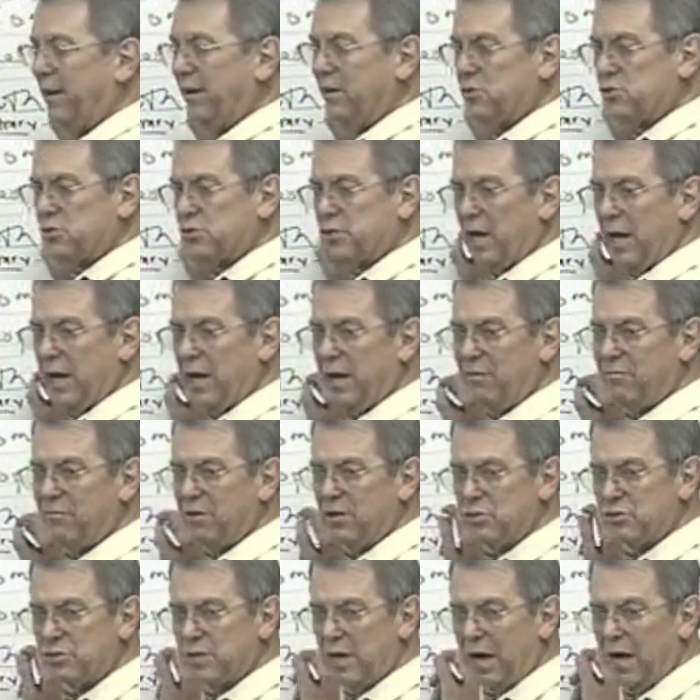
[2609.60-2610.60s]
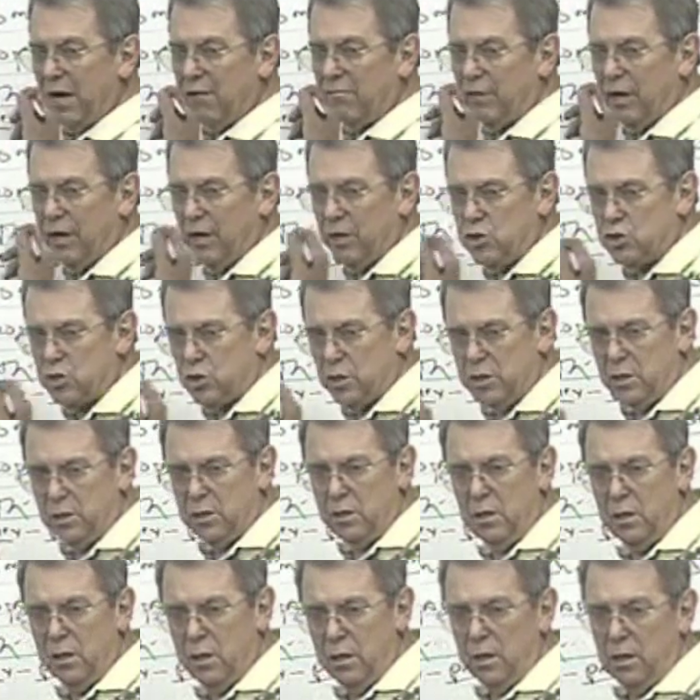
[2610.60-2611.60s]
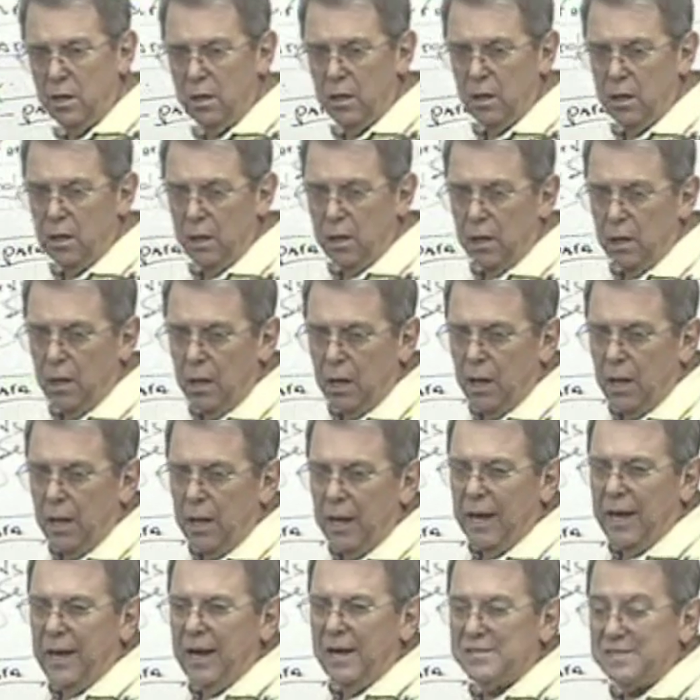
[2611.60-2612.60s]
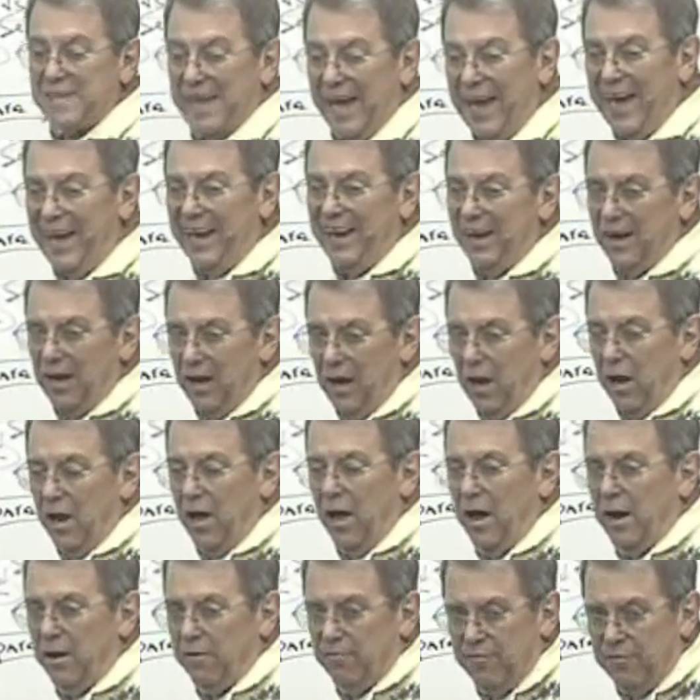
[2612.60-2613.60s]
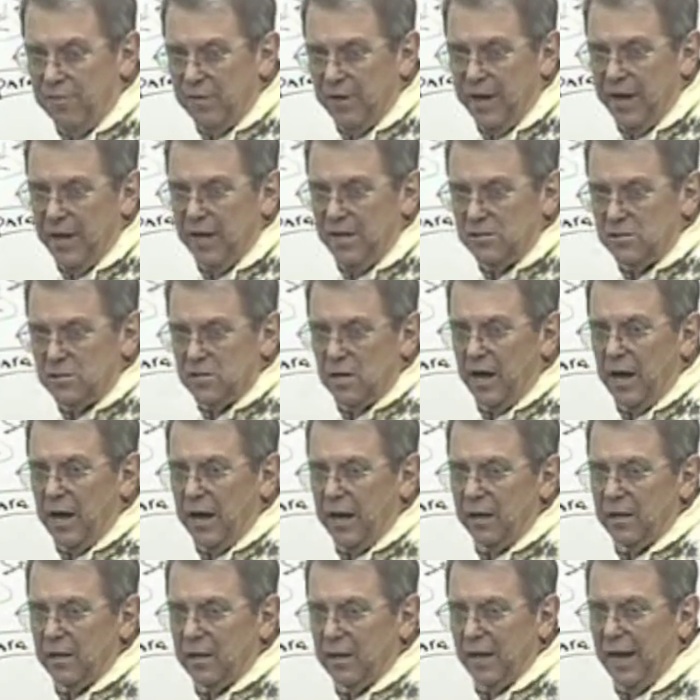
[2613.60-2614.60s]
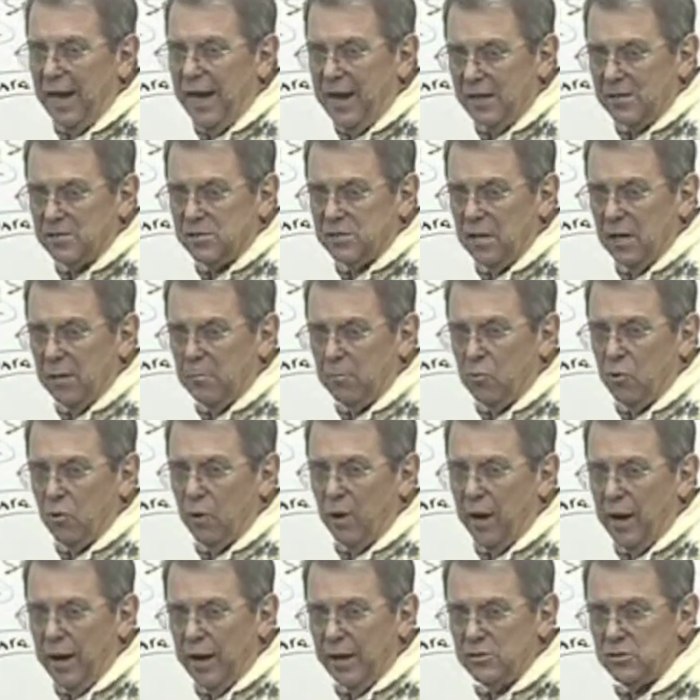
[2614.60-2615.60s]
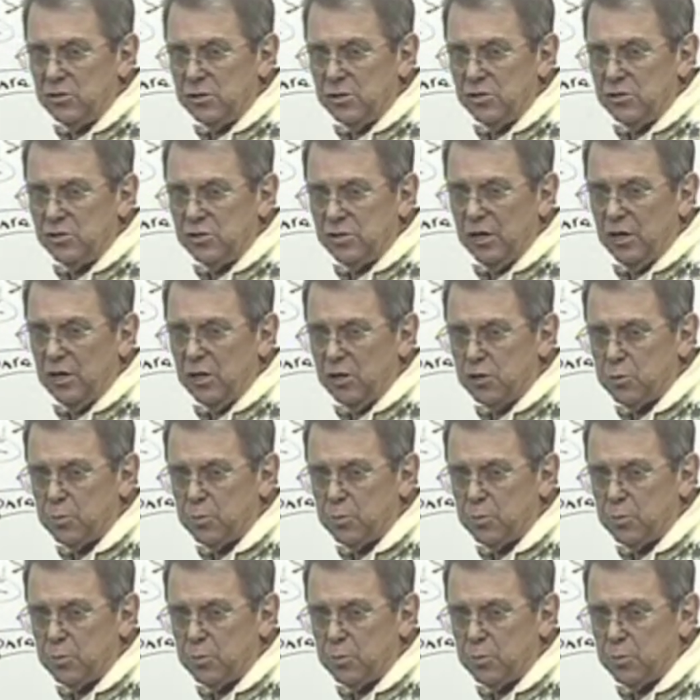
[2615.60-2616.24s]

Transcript: and saved and salvation. And it's added a lot of things like accept Christ and sinner's